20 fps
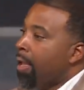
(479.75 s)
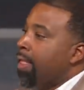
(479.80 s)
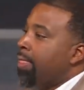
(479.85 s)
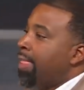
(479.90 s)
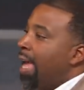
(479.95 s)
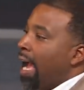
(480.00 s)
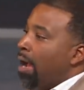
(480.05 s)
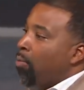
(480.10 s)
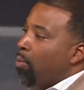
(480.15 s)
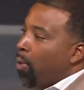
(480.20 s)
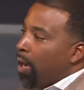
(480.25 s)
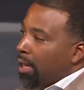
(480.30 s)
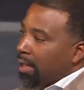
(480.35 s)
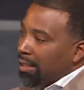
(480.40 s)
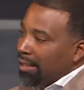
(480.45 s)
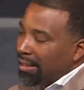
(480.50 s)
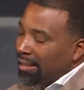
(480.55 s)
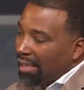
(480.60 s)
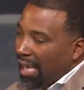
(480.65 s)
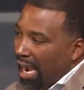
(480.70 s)
that when
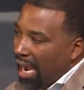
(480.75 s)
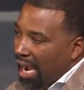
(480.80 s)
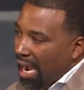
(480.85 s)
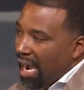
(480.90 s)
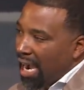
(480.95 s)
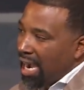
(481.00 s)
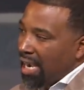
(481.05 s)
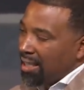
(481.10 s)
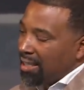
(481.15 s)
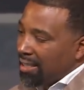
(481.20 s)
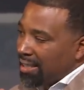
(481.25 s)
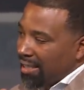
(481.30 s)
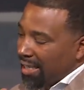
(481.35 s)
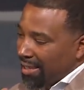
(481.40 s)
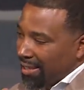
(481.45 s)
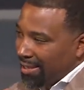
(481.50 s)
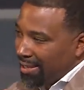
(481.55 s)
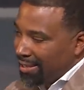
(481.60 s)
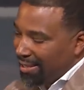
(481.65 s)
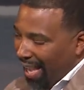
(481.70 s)
God
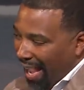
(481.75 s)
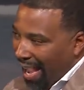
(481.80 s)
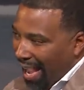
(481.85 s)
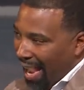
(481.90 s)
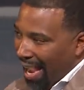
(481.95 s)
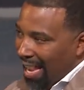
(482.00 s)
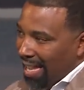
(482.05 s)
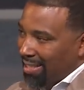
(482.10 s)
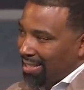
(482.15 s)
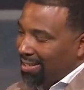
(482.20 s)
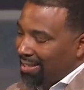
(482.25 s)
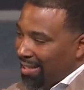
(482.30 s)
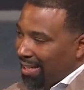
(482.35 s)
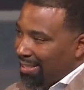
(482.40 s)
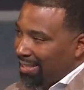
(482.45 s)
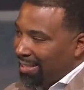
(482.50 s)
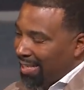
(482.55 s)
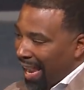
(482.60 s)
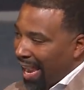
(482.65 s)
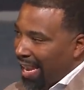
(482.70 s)
decides to
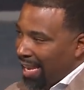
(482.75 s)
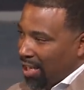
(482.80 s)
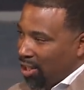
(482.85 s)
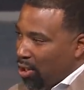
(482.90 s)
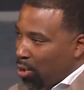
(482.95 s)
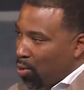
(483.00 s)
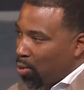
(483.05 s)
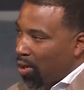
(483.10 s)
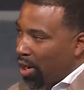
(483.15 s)
take you